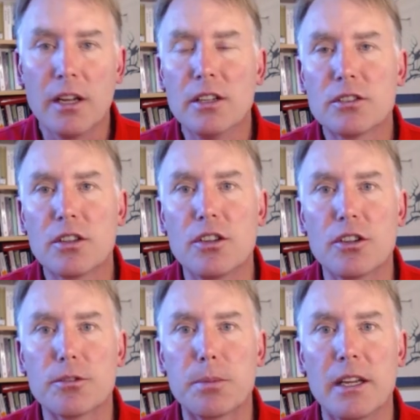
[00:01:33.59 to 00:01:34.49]
to the
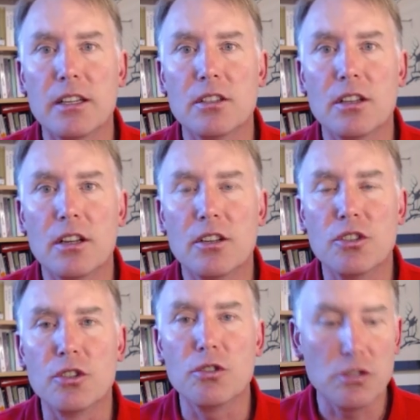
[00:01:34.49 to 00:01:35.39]
European
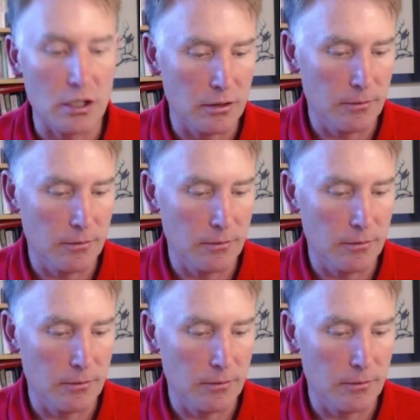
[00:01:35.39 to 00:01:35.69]
Union.